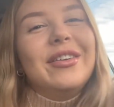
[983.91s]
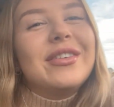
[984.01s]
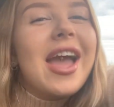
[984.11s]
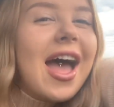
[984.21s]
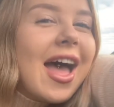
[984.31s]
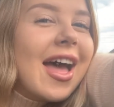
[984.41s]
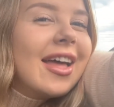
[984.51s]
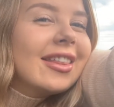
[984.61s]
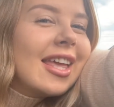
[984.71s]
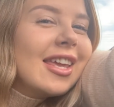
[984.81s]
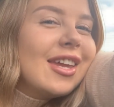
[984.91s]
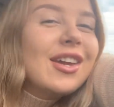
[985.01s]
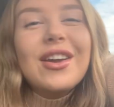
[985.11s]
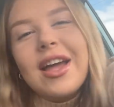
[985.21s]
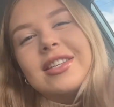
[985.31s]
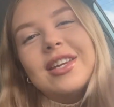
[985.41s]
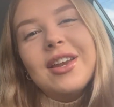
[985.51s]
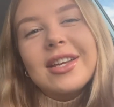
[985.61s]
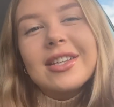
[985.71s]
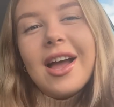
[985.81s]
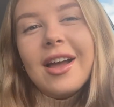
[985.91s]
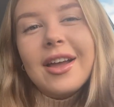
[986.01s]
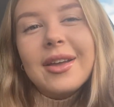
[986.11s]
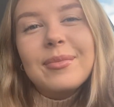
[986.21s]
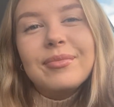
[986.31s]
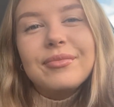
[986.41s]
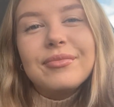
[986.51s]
Yeah, thank you and see you next time.